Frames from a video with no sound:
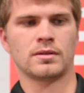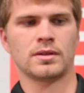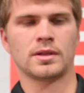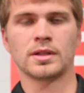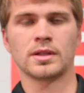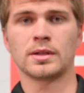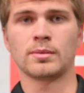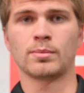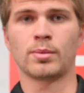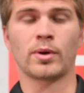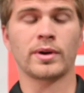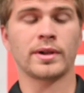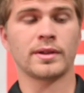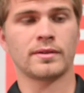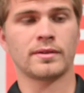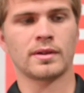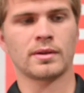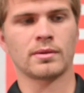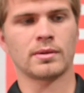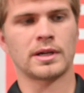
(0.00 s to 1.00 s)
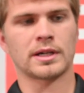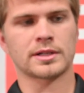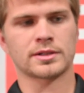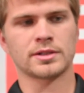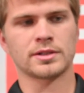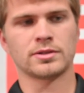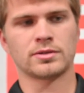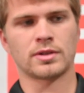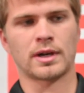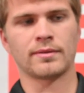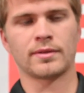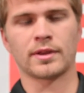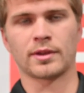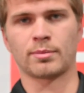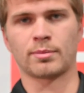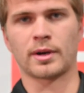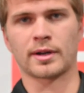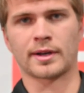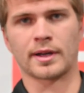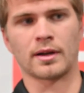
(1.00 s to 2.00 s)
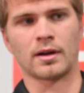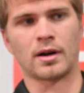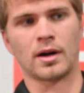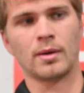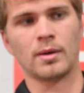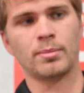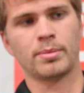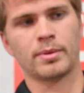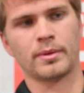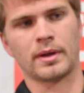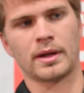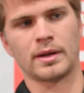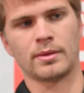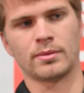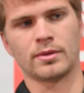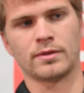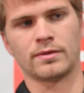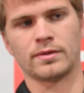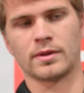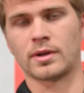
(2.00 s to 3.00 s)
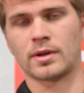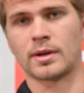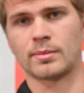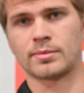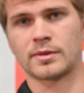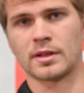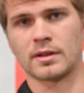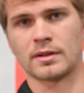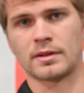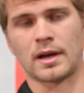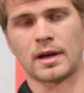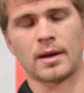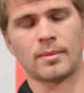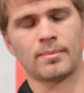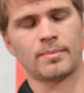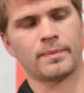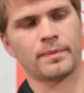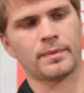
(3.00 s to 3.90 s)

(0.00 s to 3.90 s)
the buoyancy will actually drive this bucket up and it will float up to the top.